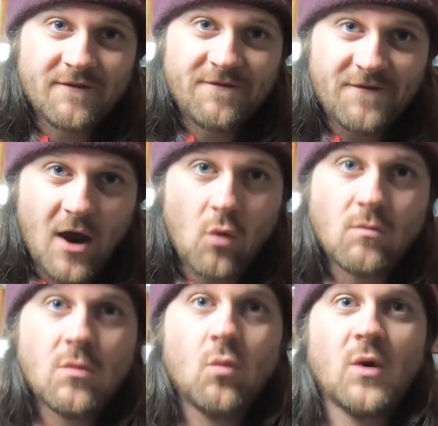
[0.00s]

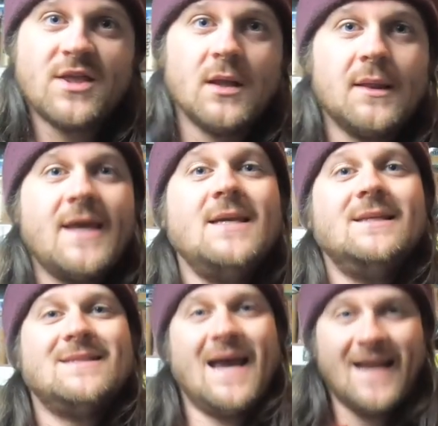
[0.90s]
film with a
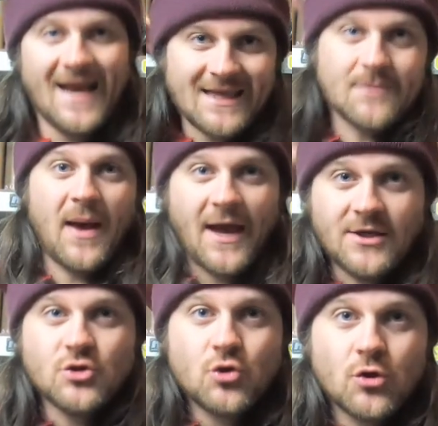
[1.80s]
light directly
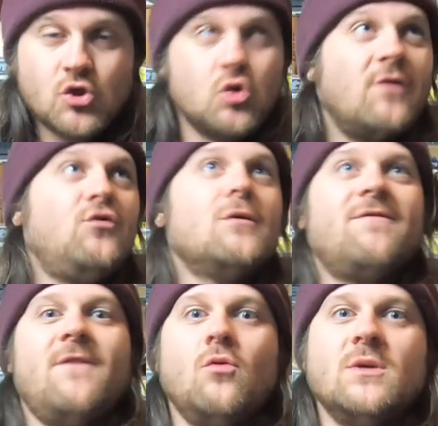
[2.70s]
behind you. So if you're
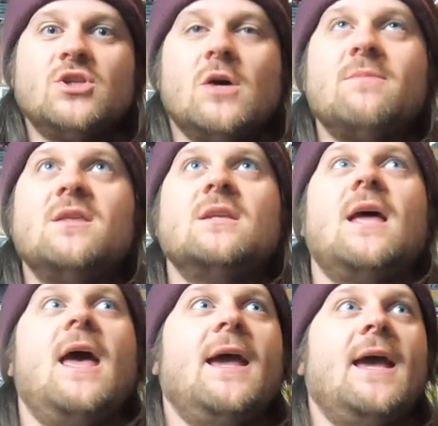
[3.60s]
filming something
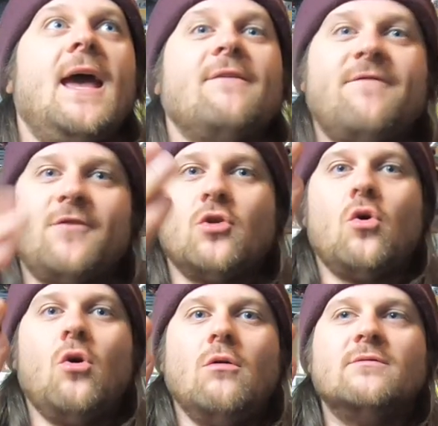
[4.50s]
in front
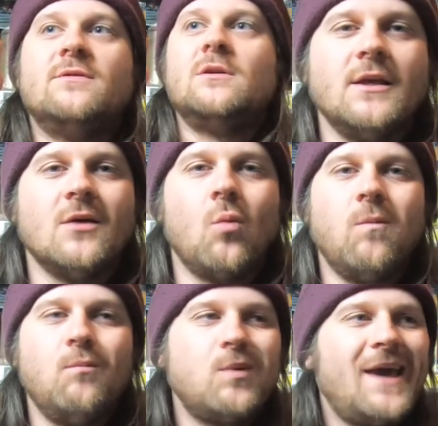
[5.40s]
of your
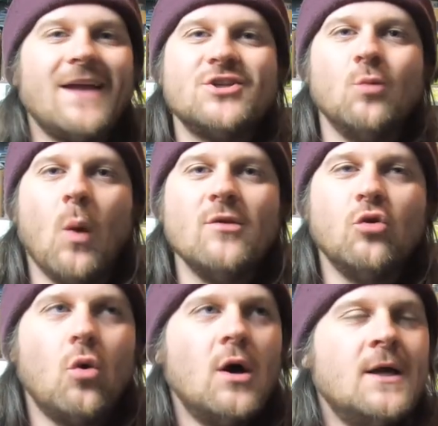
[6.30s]
kitchen
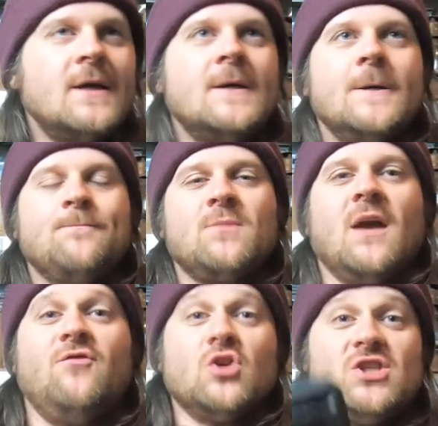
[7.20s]
window,
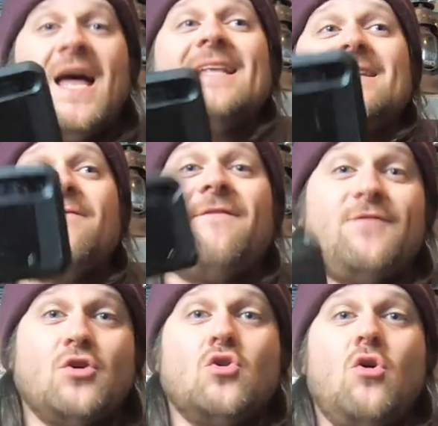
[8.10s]
if you're standing in
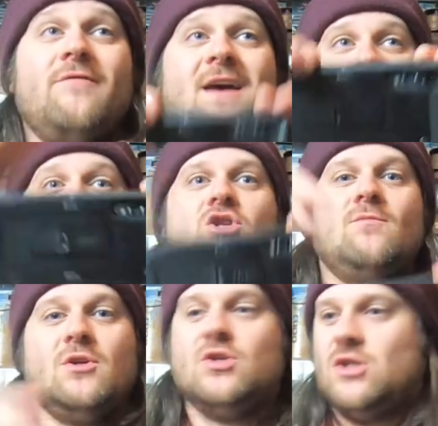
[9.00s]
front of it and
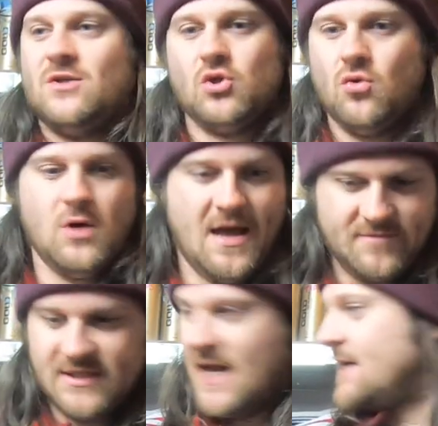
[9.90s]
so I'm
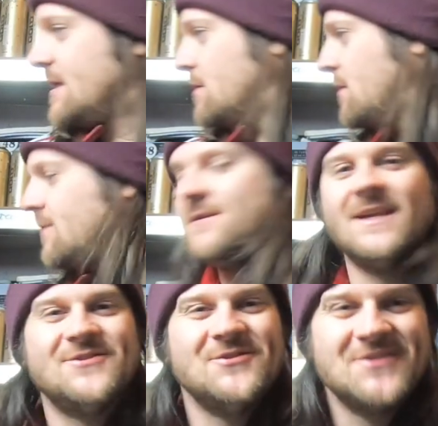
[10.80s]
standing,
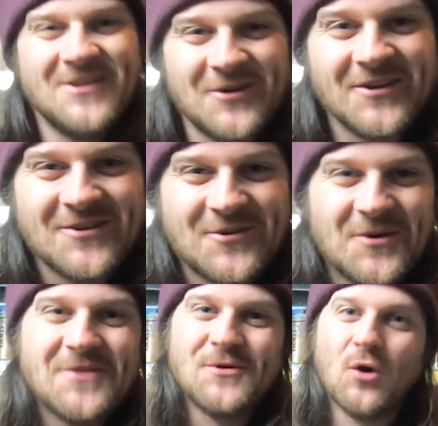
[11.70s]
let's use the toilet roll,
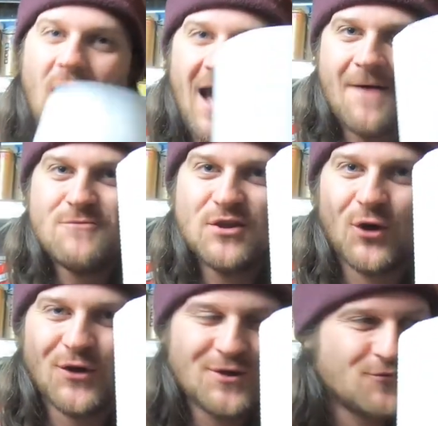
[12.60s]
here we go. I'm the
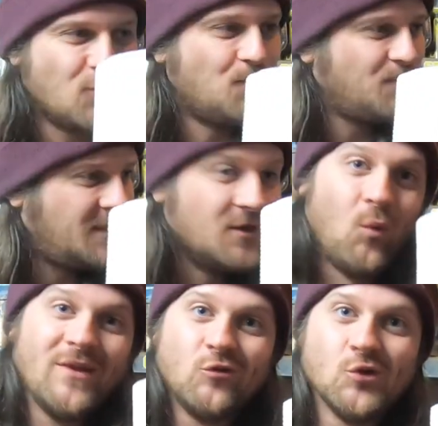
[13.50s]
toilet roll, the
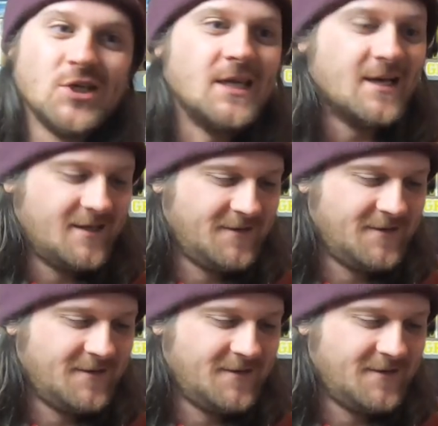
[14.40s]
window's here,